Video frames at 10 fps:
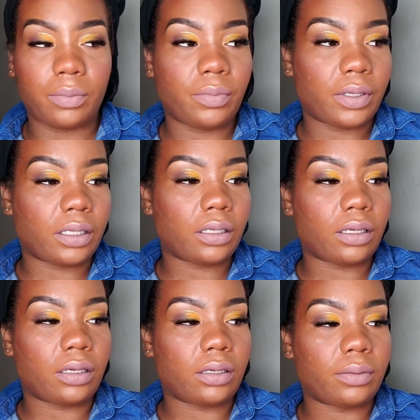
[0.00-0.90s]
But
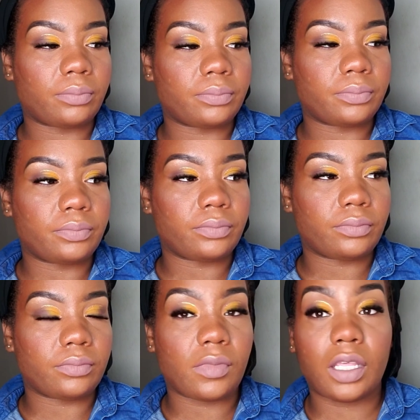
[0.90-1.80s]

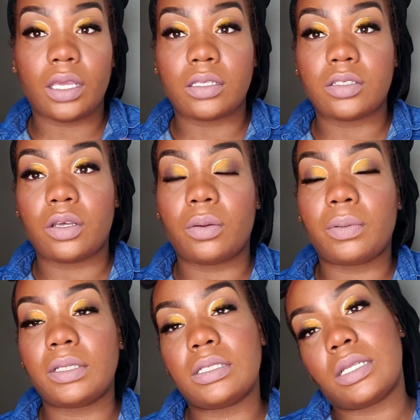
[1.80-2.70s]
yeah, so
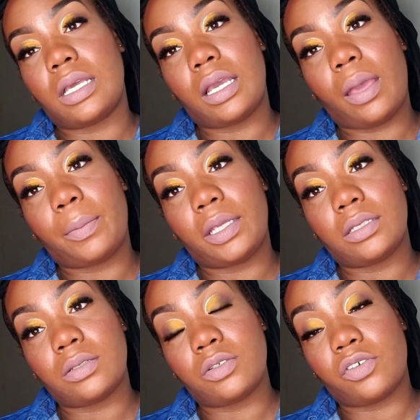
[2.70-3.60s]
please like, comment, and
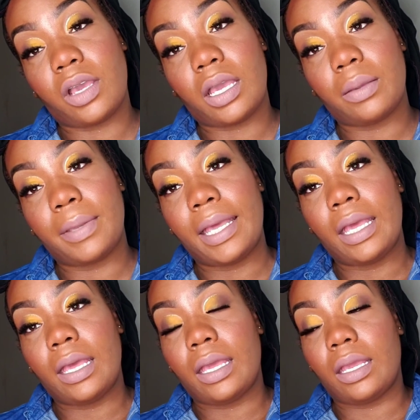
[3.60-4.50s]
subscribe,
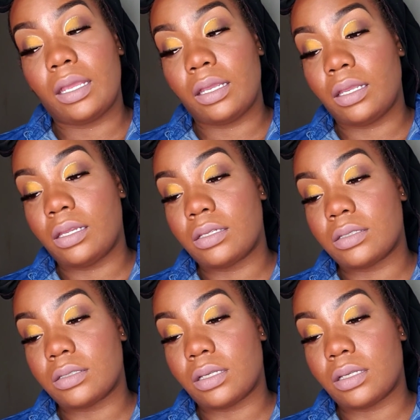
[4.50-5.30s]
and